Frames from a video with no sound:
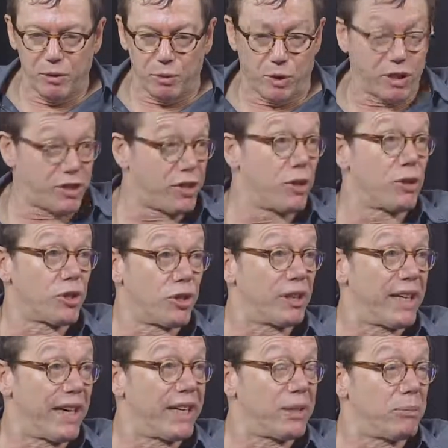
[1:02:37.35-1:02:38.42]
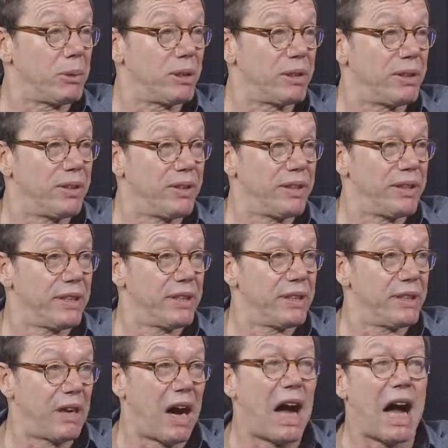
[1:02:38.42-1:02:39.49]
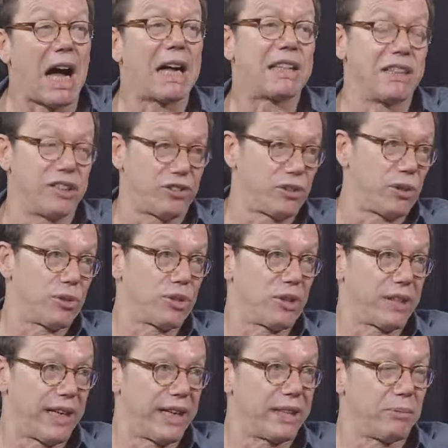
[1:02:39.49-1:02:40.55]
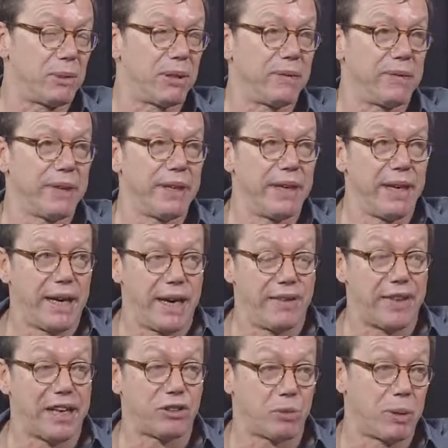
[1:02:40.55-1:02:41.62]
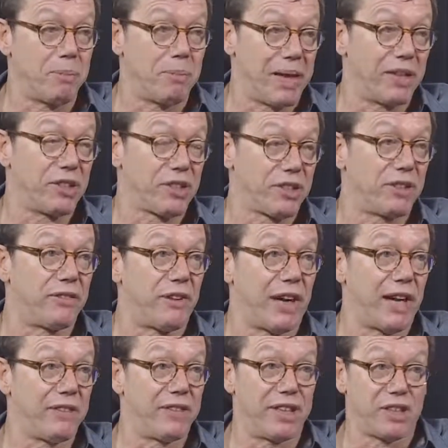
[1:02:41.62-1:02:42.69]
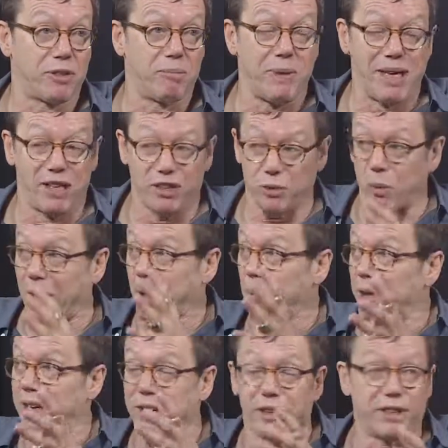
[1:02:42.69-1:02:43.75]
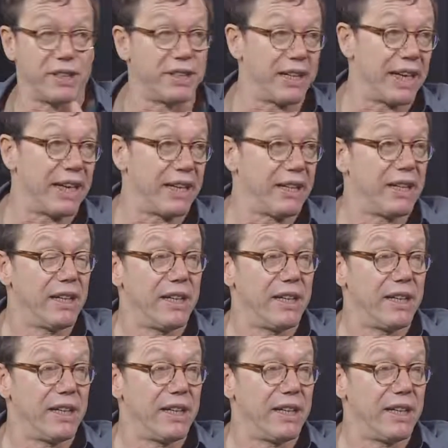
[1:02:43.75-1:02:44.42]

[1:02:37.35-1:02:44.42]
We're a social animal, a highly social animal, and that's what made us survive, and it's made us why we're here today.